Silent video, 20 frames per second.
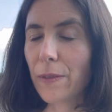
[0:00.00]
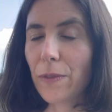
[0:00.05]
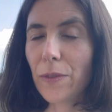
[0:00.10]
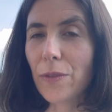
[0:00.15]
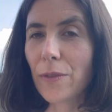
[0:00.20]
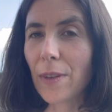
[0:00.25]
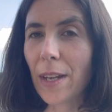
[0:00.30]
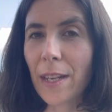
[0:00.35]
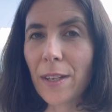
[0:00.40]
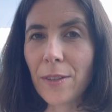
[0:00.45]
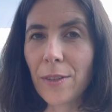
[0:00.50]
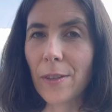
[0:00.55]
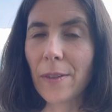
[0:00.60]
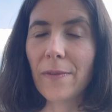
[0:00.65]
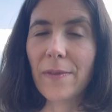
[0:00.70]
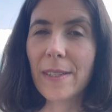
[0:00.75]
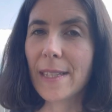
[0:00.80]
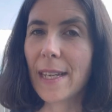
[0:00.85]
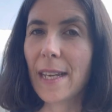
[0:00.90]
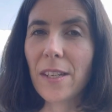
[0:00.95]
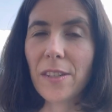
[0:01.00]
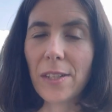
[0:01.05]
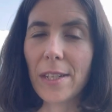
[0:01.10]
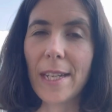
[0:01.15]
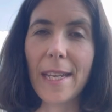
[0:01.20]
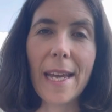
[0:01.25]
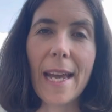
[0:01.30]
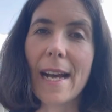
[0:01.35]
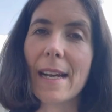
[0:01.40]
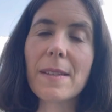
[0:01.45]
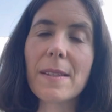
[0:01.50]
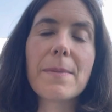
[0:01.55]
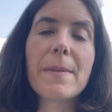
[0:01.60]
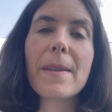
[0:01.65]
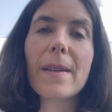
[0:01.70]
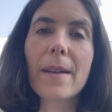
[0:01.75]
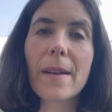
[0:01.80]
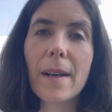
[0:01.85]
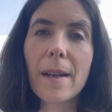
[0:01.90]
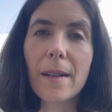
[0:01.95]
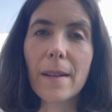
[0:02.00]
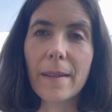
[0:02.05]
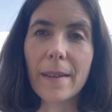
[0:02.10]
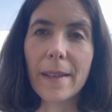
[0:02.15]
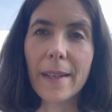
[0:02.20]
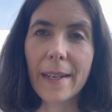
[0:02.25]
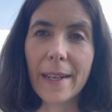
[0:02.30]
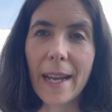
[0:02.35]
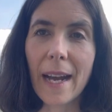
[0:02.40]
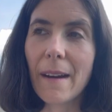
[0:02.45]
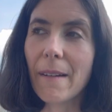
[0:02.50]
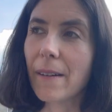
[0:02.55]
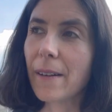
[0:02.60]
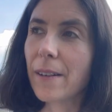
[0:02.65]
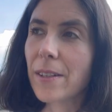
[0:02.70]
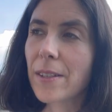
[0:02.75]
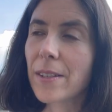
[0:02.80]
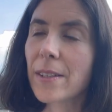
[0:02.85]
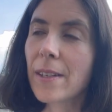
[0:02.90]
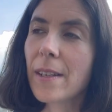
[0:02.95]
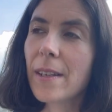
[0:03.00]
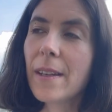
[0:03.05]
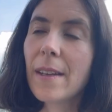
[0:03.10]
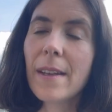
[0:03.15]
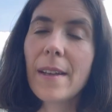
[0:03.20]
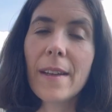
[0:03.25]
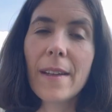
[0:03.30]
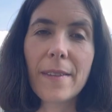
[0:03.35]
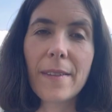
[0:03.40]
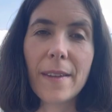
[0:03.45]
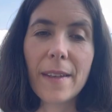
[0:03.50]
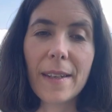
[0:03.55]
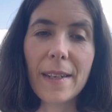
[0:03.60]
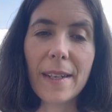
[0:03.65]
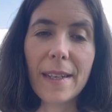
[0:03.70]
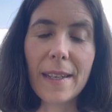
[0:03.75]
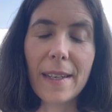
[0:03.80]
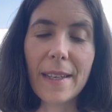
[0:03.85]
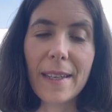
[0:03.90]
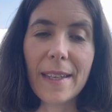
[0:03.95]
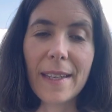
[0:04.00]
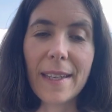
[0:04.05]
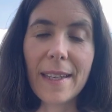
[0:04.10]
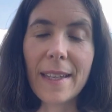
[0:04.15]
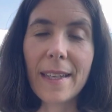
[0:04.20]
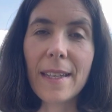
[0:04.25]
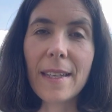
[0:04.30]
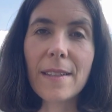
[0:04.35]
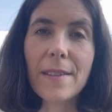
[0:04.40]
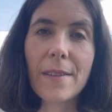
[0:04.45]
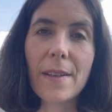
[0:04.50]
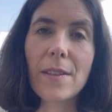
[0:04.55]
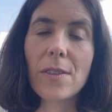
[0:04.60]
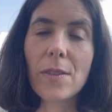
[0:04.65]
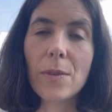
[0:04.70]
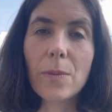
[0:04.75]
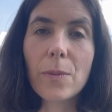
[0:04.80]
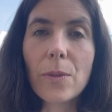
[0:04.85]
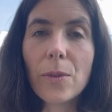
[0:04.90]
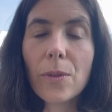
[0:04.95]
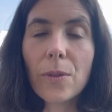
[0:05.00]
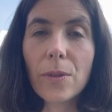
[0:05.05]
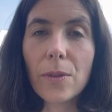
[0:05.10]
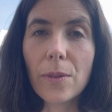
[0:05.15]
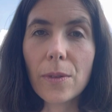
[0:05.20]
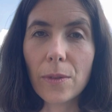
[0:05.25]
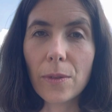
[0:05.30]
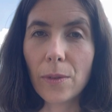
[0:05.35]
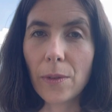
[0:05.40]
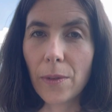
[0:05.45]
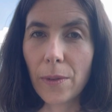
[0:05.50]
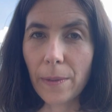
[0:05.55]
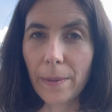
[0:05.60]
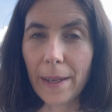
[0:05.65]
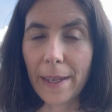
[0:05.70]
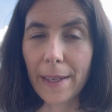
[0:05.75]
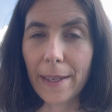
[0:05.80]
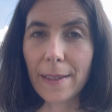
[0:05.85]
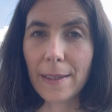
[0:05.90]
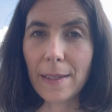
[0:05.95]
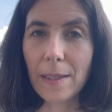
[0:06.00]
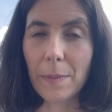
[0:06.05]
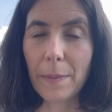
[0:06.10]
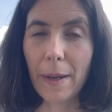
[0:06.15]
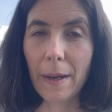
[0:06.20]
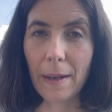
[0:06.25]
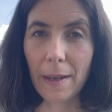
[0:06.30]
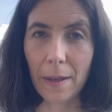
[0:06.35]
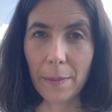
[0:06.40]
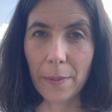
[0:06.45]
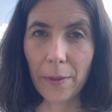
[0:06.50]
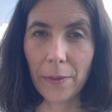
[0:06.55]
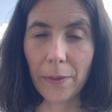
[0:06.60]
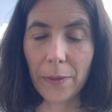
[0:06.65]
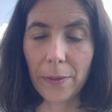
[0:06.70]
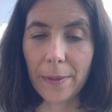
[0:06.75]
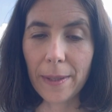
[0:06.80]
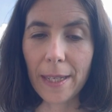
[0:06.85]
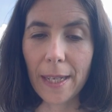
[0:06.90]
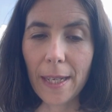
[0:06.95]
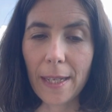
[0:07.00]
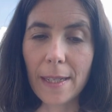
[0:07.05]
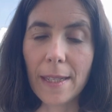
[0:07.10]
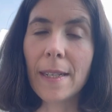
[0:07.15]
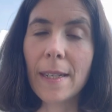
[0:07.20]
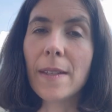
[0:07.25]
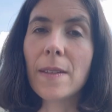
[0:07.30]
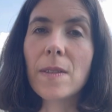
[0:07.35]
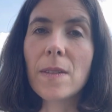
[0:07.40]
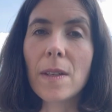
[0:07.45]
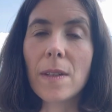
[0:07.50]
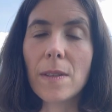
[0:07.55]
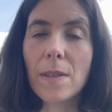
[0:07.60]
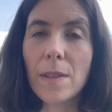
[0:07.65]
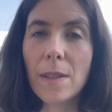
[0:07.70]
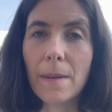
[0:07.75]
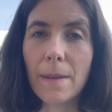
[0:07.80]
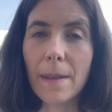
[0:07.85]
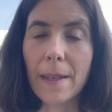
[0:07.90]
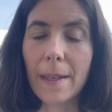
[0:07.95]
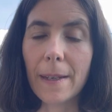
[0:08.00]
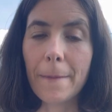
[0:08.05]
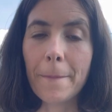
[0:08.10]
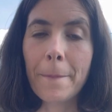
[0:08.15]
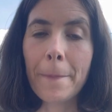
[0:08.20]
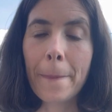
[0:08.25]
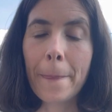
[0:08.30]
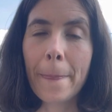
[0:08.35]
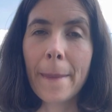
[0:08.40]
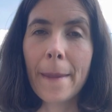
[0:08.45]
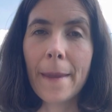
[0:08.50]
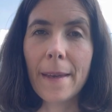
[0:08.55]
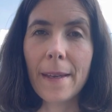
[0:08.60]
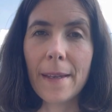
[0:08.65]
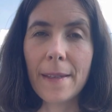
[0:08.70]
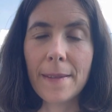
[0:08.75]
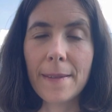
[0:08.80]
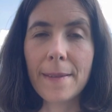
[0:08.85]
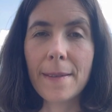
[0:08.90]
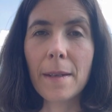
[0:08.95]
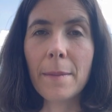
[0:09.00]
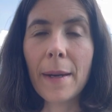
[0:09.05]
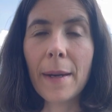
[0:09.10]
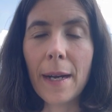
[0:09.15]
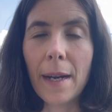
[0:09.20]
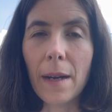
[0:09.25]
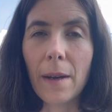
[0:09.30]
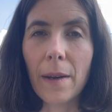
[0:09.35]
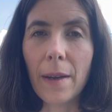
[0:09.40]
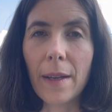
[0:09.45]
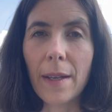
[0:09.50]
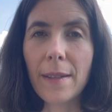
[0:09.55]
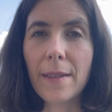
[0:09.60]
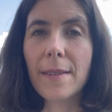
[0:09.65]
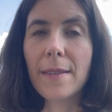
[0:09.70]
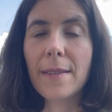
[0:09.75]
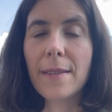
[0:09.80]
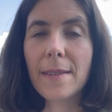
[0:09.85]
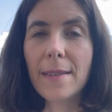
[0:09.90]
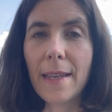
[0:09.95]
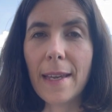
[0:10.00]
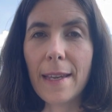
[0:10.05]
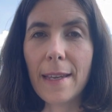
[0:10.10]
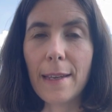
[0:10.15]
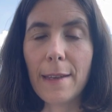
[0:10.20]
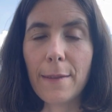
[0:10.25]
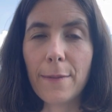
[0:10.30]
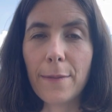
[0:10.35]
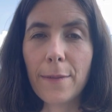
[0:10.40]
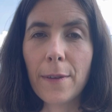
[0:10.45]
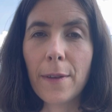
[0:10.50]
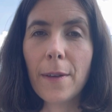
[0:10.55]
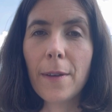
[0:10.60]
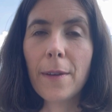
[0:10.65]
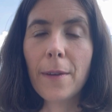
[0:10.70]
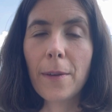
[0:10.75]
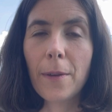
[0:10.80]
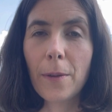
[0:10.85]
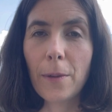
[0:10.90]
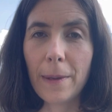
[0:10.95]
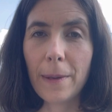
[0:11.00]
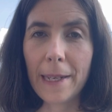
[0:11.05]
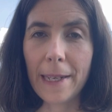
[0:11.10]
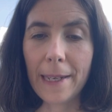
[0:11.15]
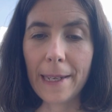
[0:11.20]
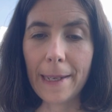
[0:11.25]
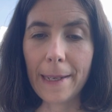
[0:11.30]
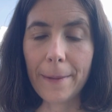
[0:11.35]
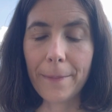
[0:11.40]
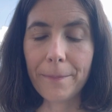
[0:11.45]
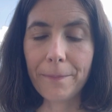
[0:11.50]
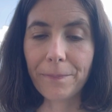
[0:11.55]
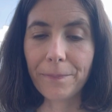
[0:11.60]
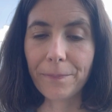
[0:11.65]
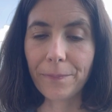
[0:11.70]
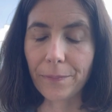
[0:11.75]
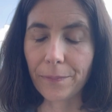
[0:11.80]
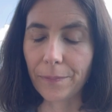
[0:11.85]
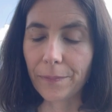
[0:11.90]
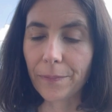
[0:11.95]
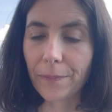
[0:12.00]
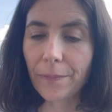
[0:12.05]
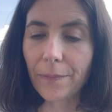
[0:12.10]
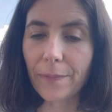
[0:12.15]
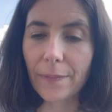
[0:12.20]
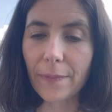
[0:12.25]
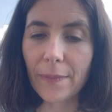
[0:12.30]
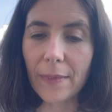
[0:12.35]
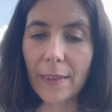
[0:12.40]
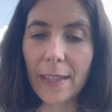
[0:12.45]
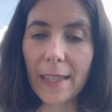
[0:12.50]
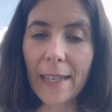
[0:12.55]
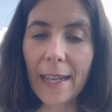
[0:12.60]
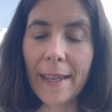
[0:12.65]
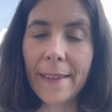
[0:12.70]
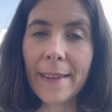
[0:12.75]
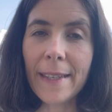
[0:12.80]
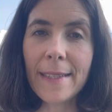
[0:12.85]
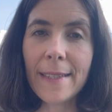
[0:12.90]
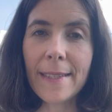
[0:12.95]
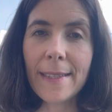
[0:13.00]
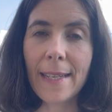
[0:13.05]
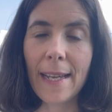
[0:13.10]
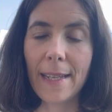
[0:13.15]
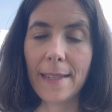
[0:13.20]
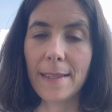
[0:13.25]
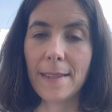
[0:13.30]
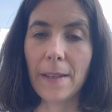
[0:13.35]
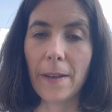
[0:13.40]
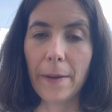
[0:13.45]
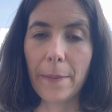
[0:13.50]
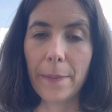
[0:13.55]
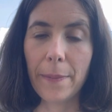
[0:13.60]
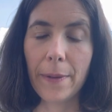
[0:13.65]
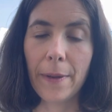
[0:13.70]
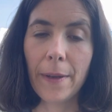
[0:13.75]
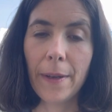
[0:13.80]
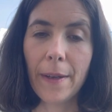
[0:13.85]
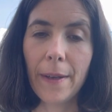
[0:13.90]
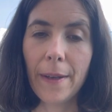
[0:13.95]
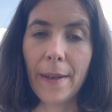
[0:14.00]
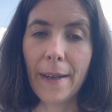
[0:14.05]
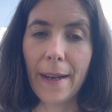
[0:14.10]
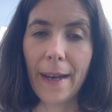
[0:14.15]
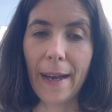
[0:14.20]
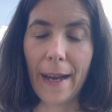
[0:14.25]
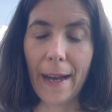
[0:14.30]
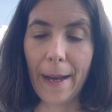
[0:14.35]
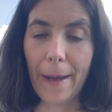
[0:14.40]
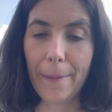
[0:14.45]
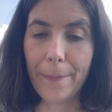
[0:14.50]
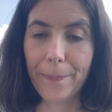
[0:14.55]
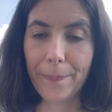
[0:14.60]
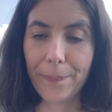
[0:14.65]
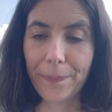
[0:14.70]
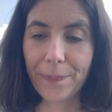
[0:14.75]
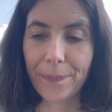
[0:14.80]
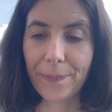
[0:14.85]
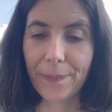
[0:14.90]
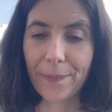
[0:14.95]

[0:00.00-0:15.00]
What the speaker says: of strange conversation he has with a girl in a garage, that he is going to walk all the way to Berwick upon Tweed, and in so doing is somehow going to save Queenie. And this sets up for